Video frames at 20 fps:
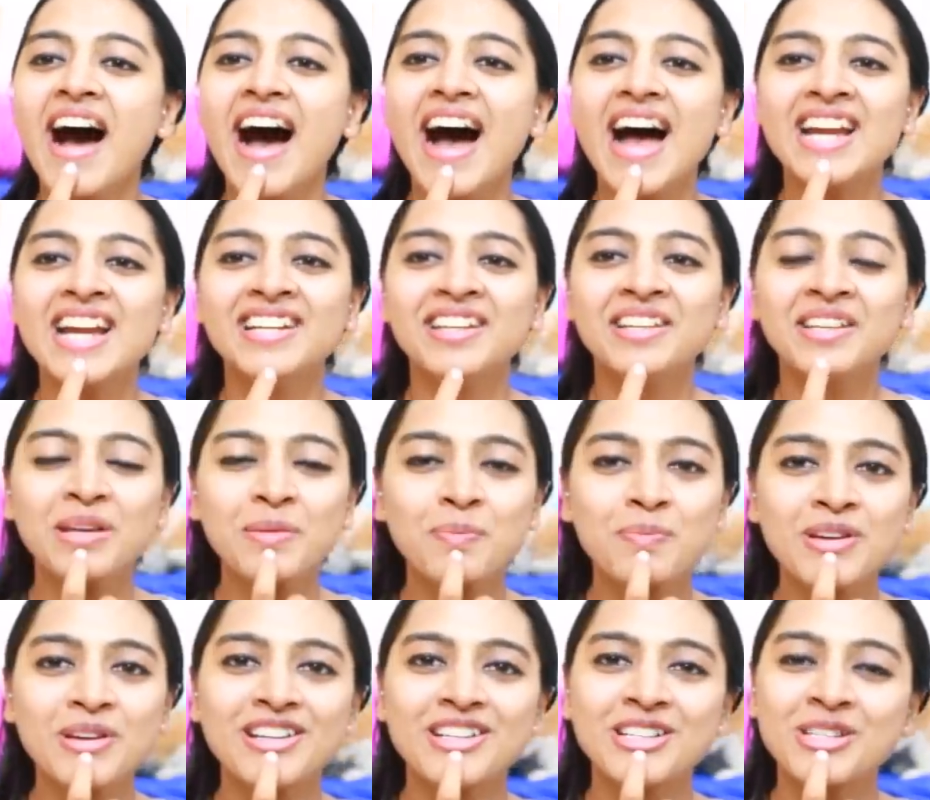and
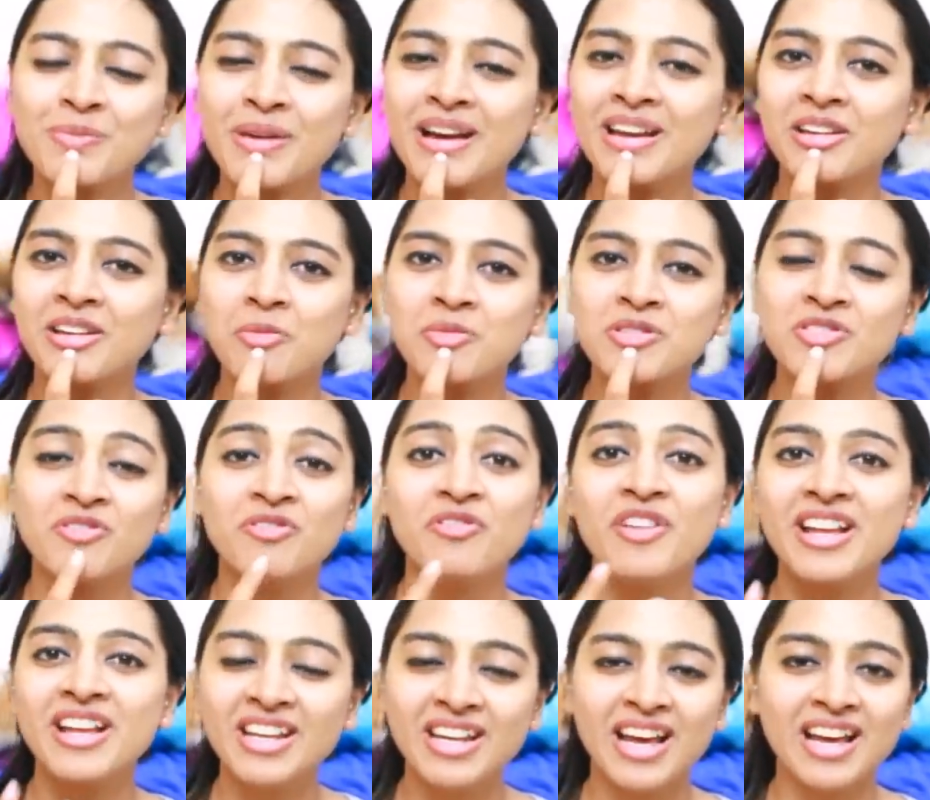he pierced my lips
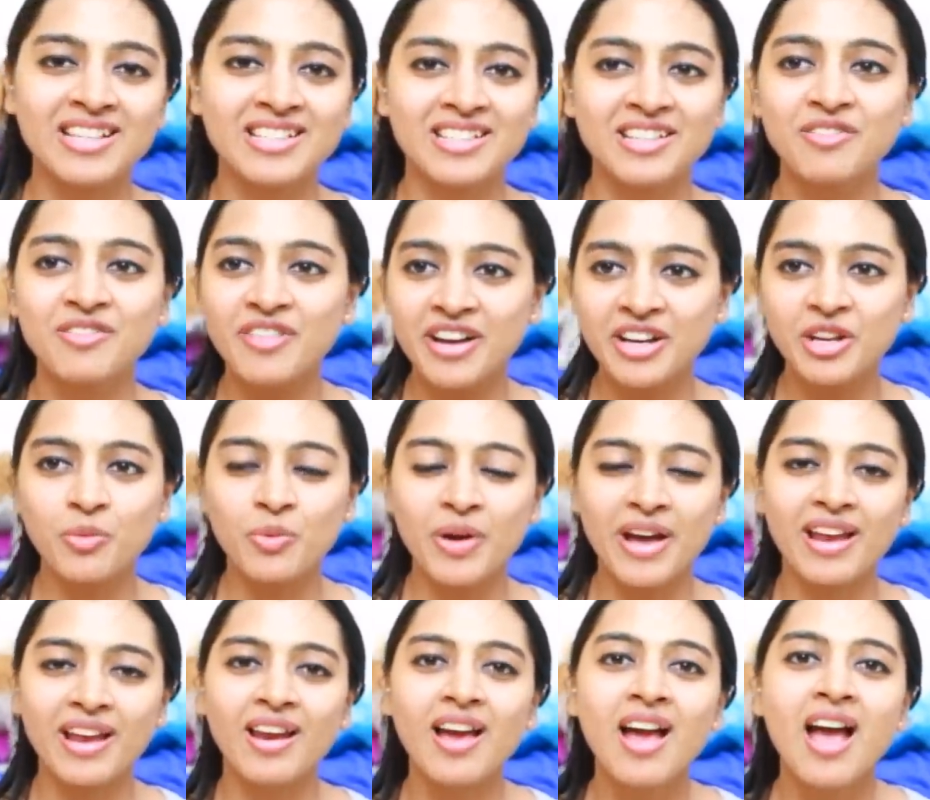very nicely, very
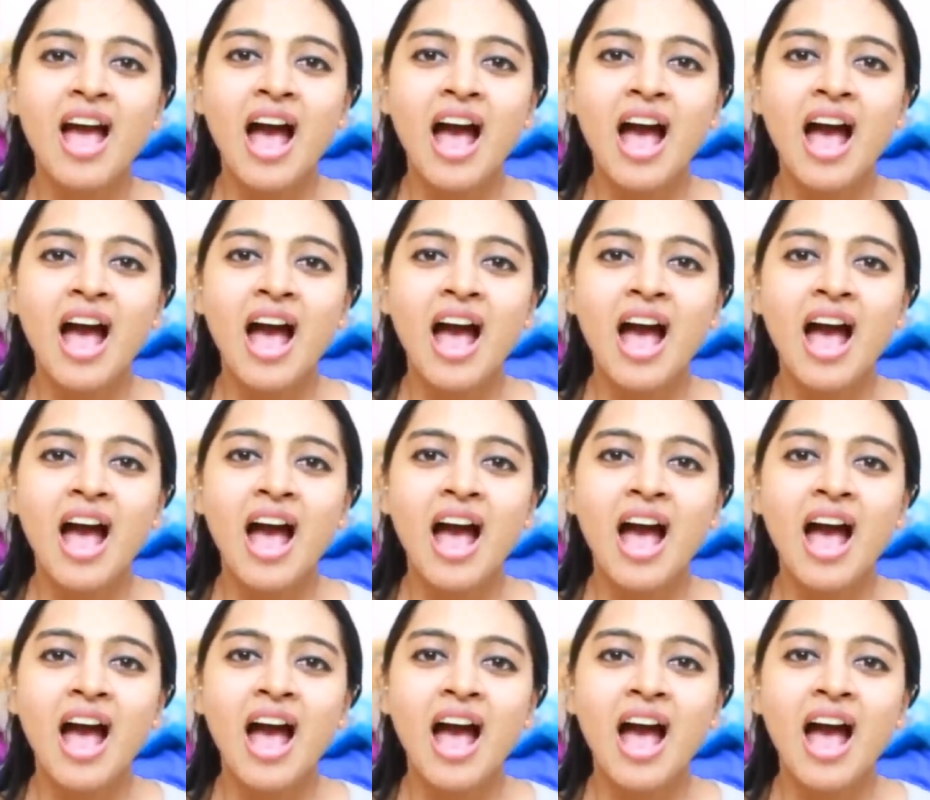well,